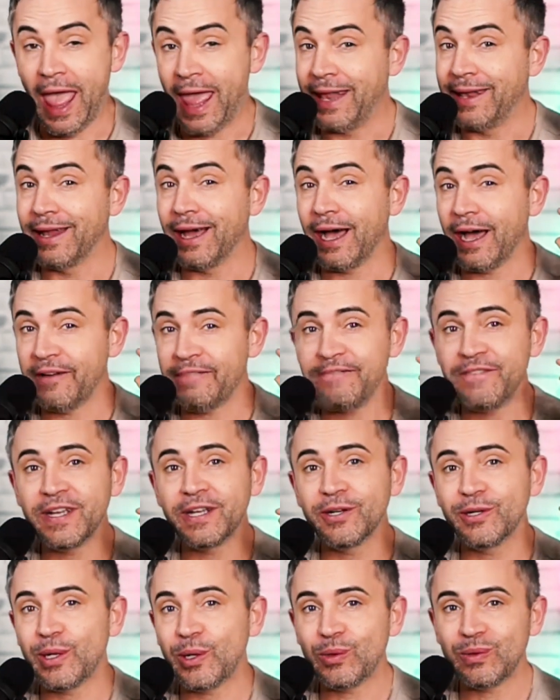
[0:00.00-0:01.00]
And I
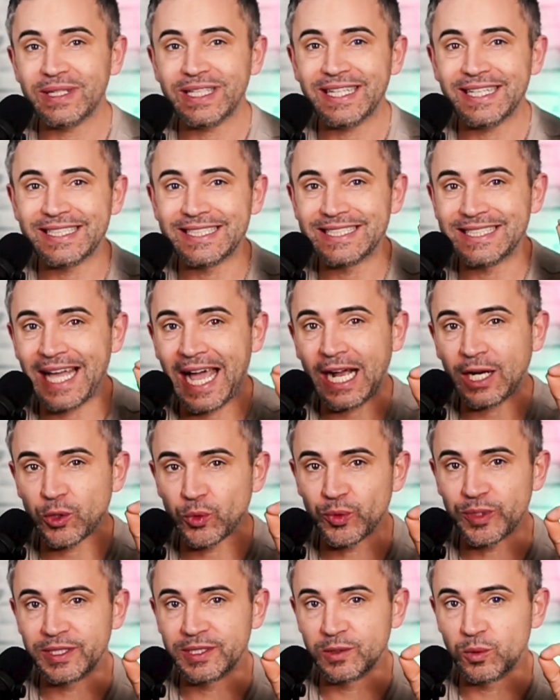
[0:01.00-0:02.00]
figured out the
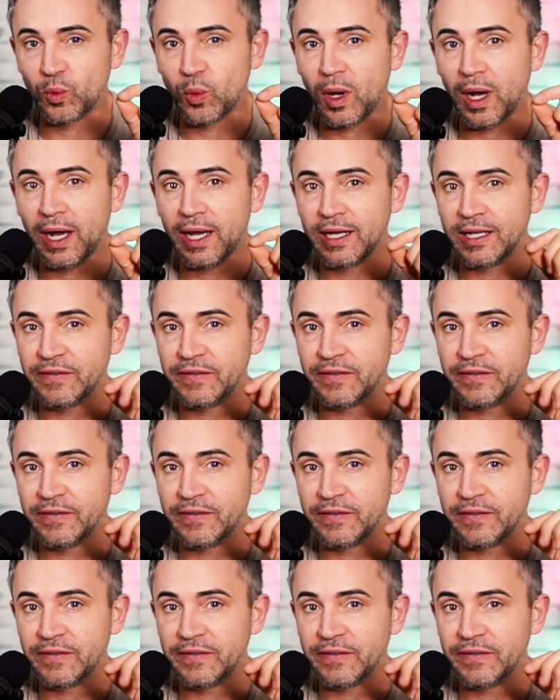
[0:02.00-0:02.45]
exact reason why.